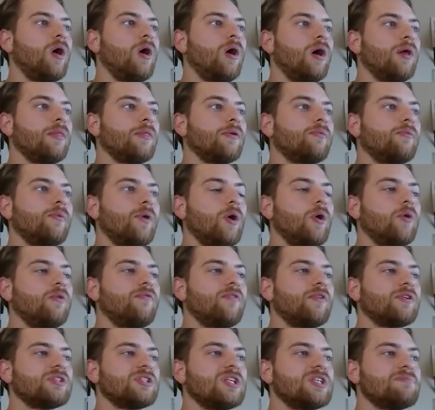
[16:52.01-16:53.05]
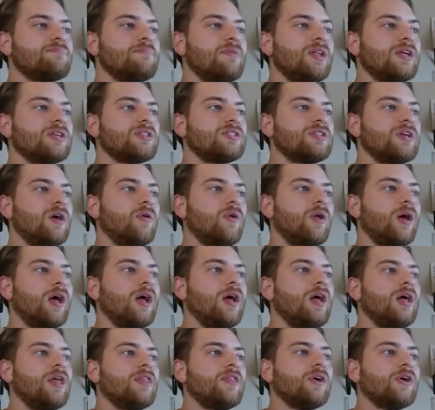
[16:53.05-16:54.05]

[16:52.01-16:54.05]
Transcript: on the road versus Minnesota.